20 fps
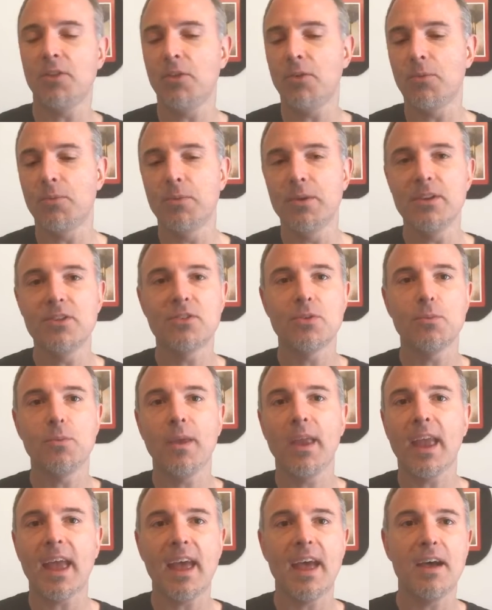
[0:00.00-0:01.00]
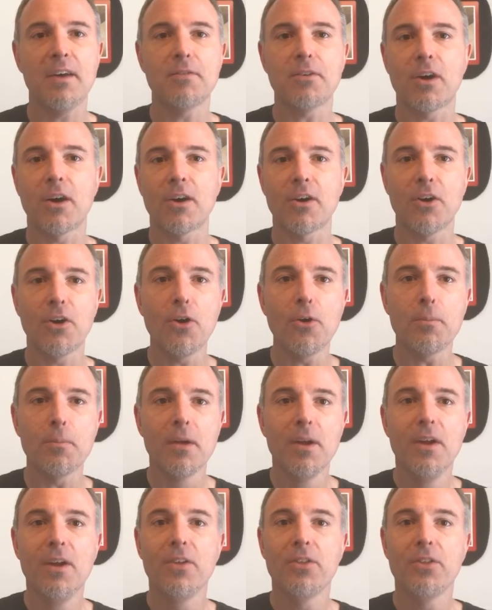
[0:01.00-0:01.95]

the reason we have our hope,